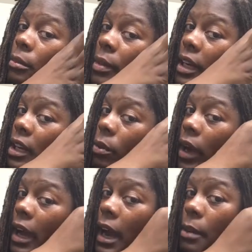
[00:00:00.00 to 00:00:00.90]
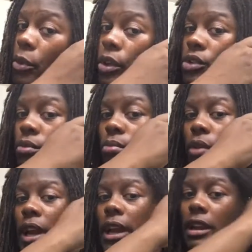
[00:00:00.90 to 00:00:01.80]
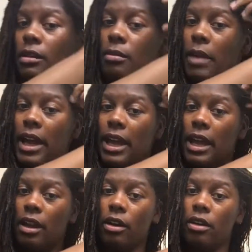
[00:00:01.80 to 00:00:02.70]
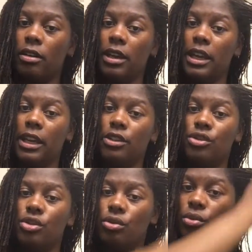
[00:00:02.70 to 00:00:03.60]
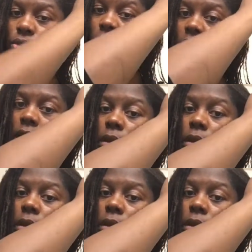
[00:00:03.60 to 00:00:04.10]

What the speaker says: But anyway, I'm going to braid my hair into